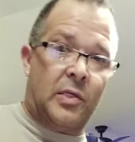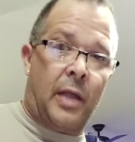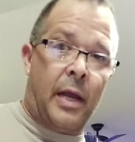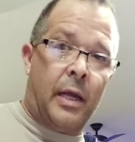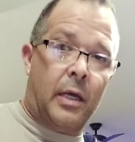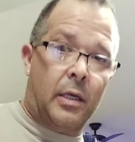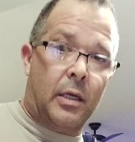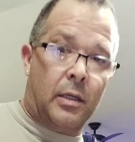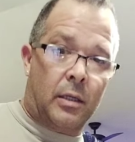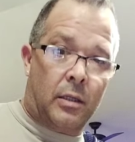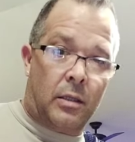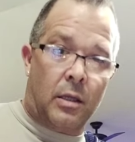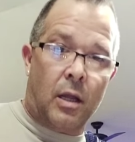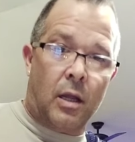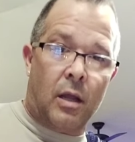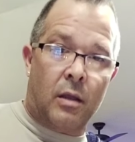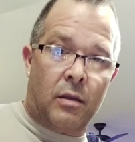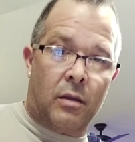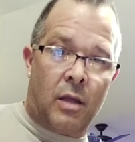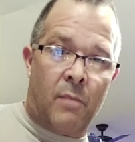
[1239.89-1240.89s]
Like
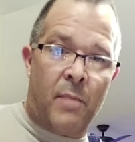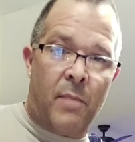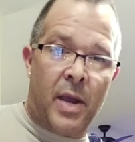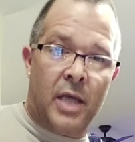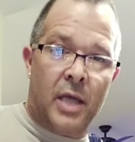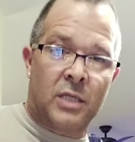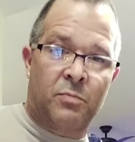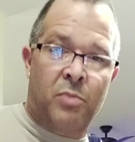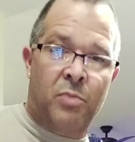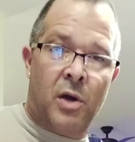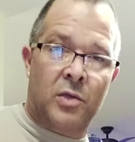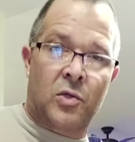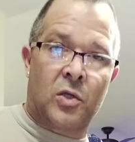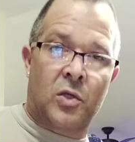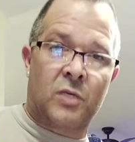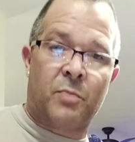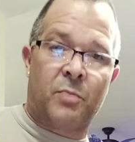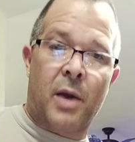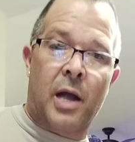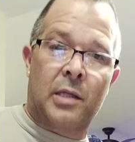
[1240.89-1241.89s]
the biggest
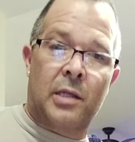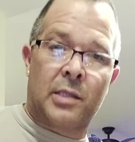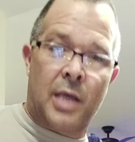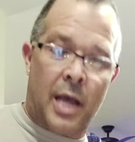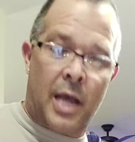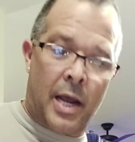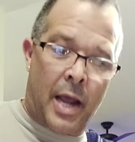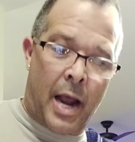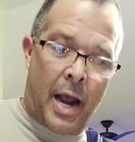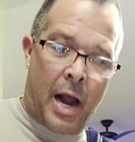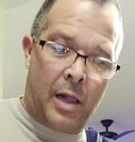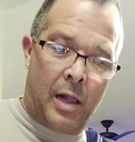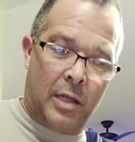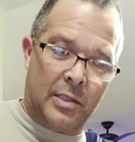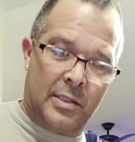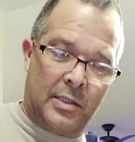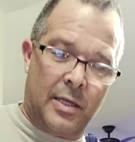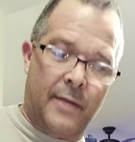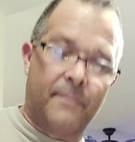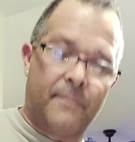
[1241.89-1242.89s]
Brussels sprouts. Hey,
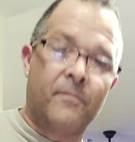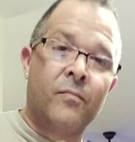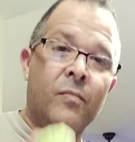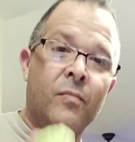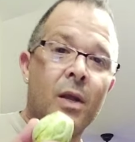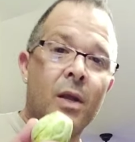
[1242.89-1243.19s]
Allison.